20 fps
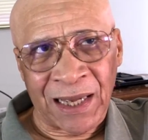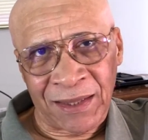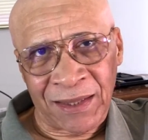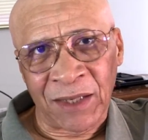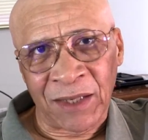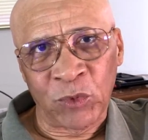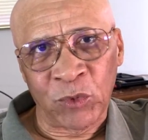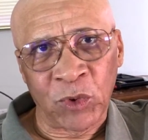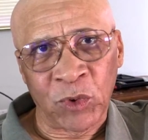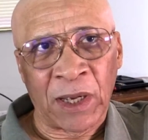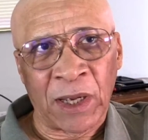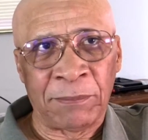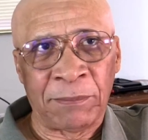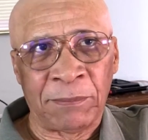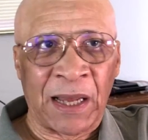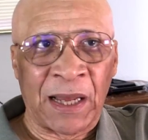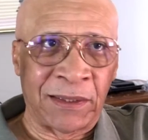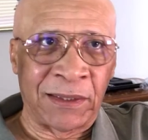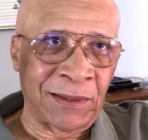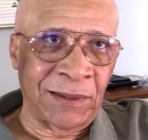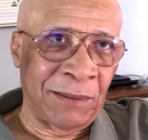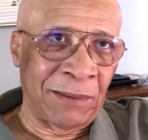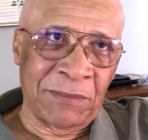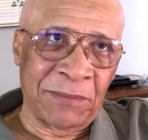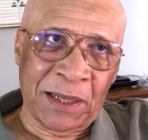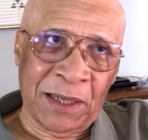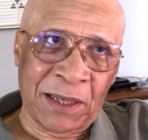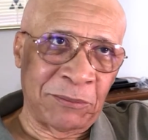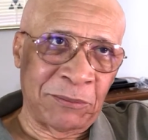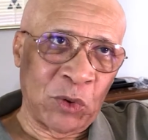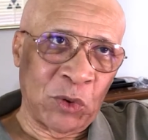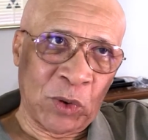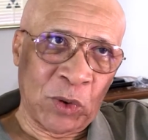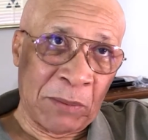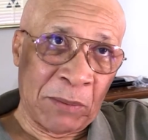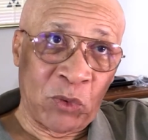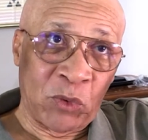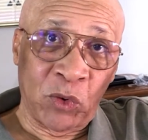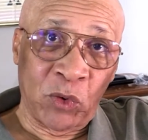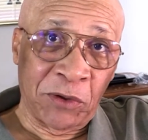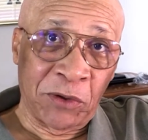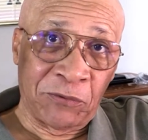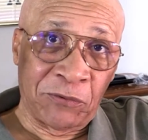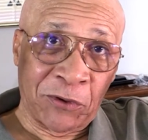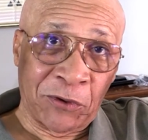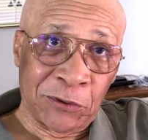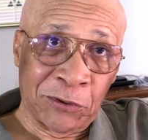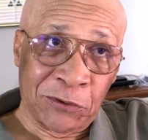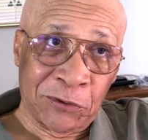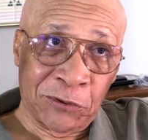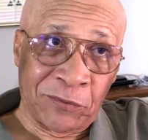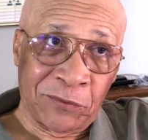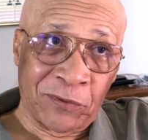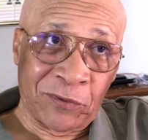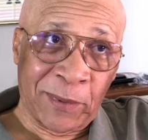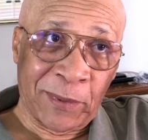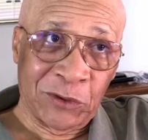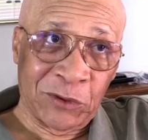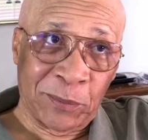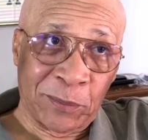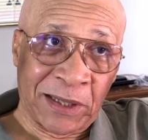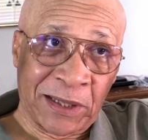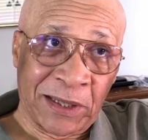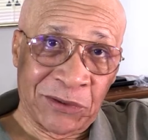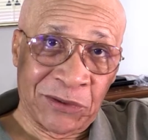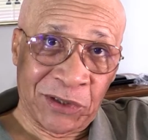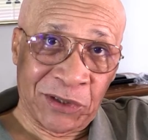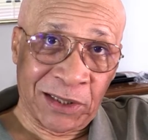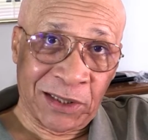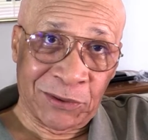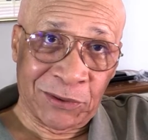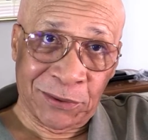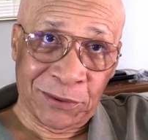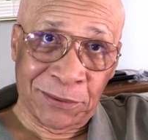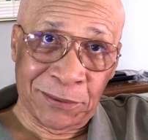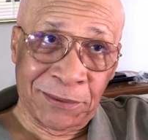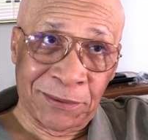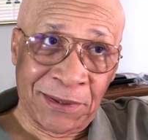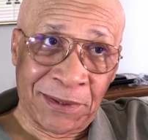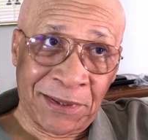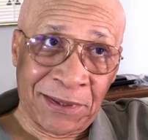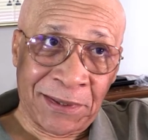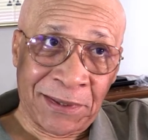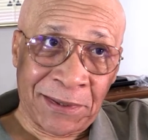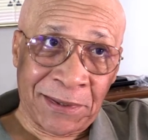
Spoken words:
I think I'm looking forward to my check too.